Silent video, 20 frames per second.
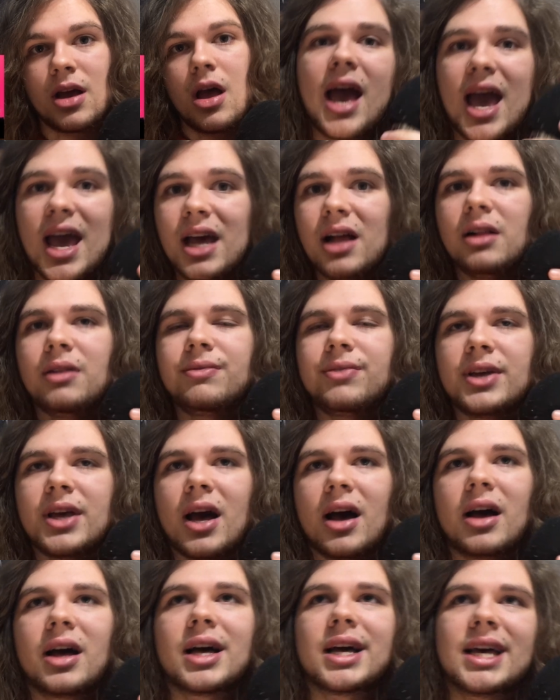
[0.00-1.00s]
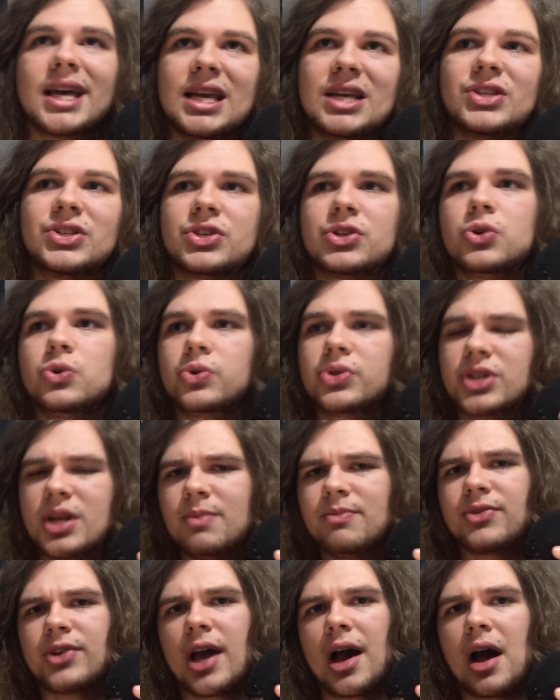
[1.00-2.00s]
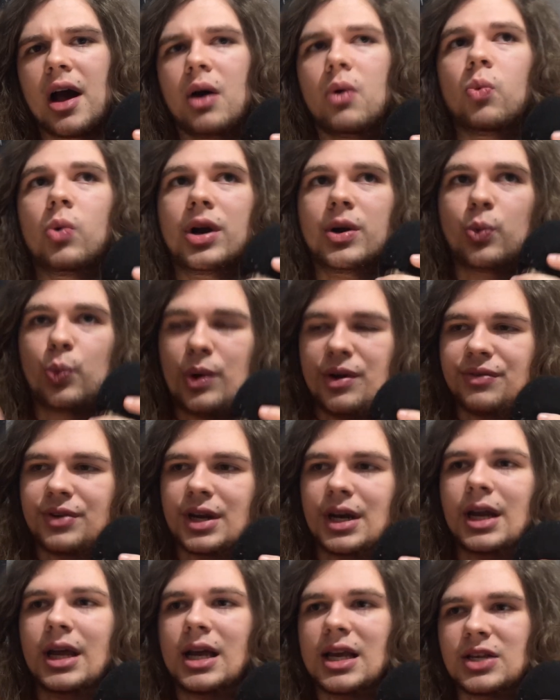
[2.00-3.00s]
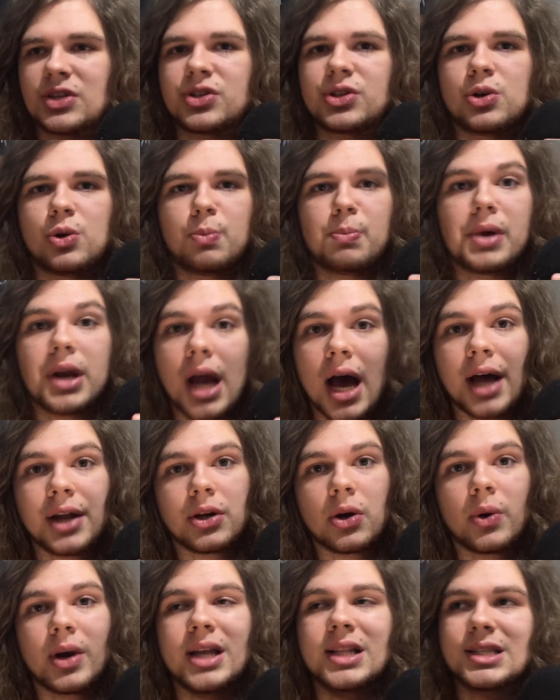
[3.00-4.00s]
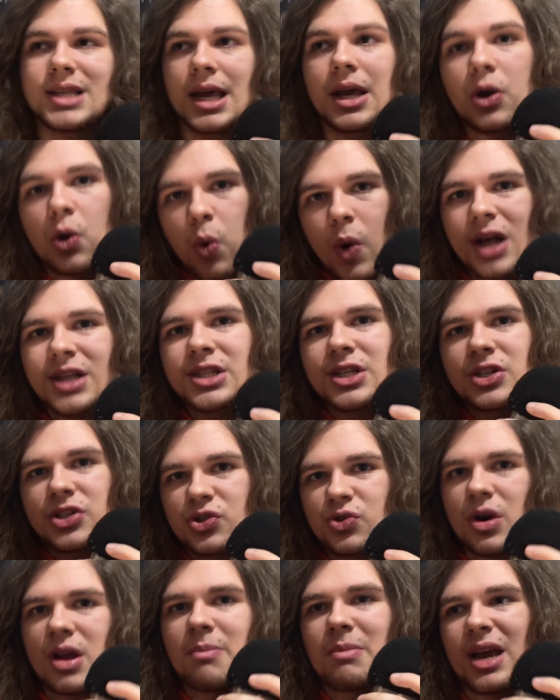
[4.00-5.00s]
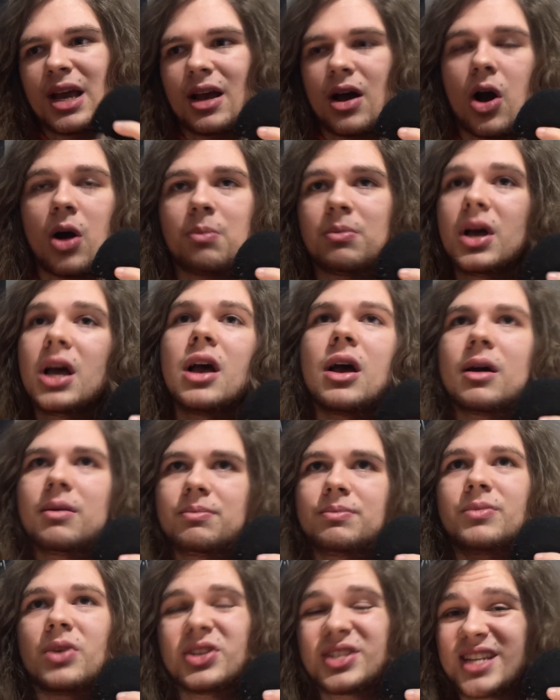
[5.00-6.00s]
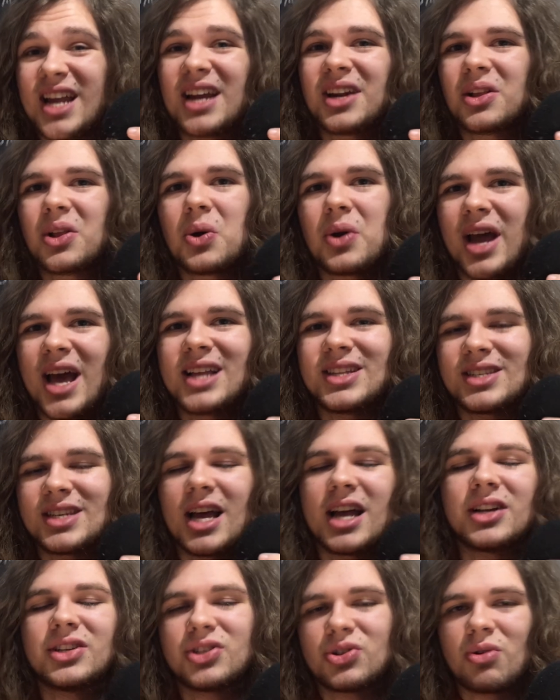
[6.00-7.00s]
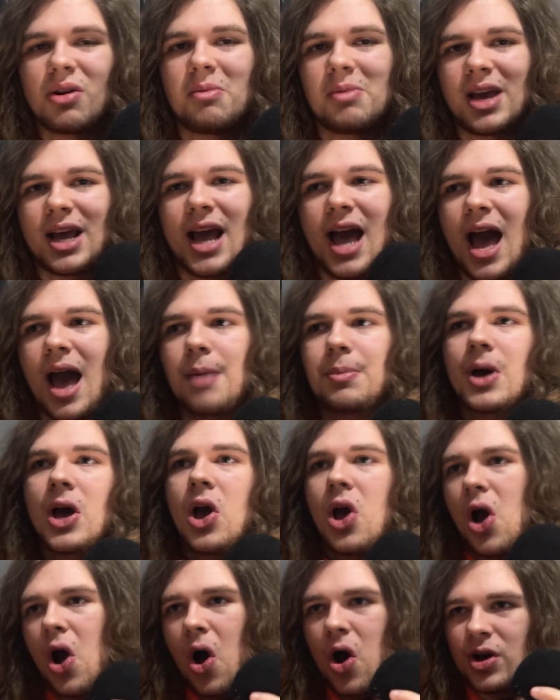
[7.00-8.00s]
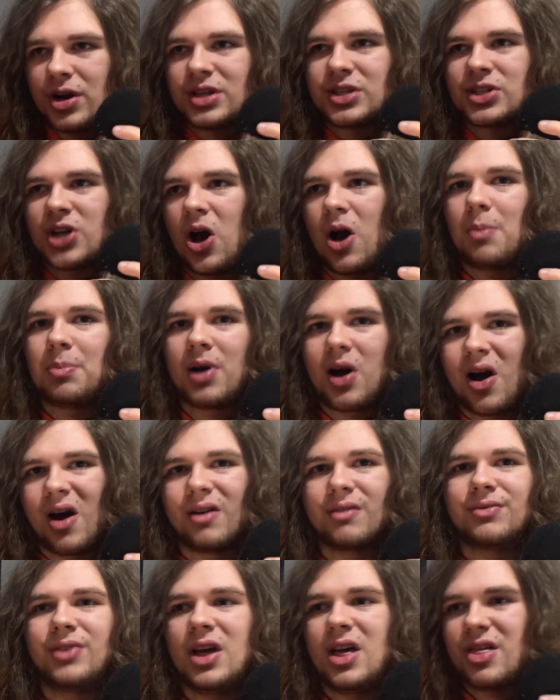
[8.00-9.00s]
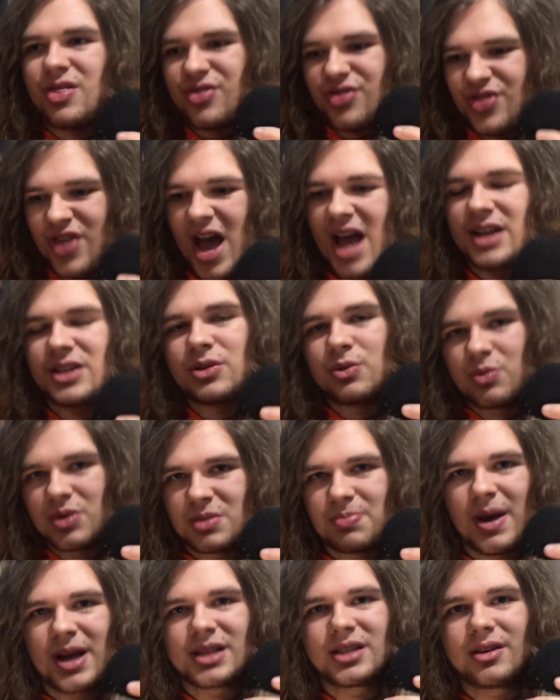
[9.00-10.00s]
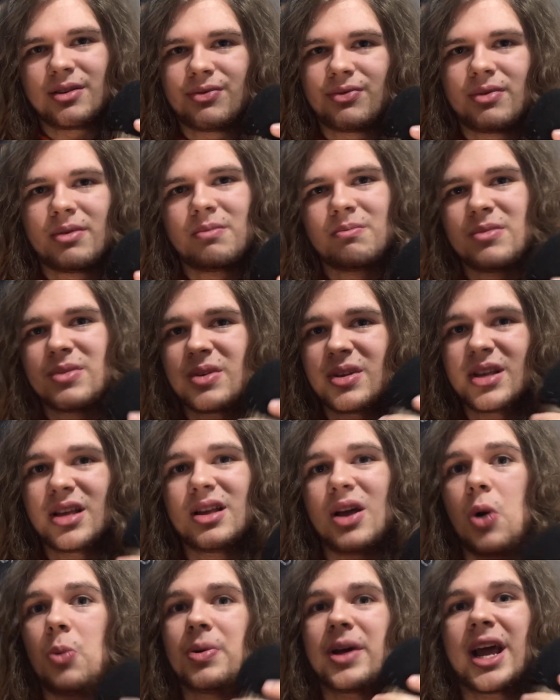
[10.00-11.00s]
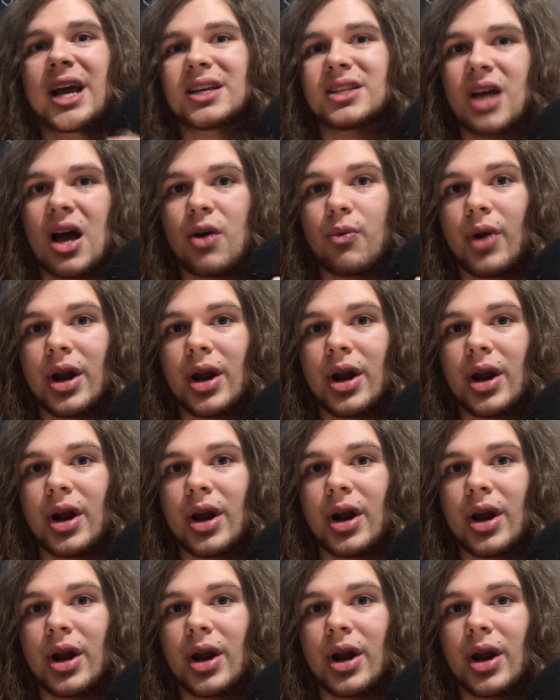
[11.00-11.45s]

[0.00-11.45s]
ALVR is to SteamVR what WiVRn is to Monado. It's a Quest streaming up, standalone headset streaming app on top of that respective OpenXR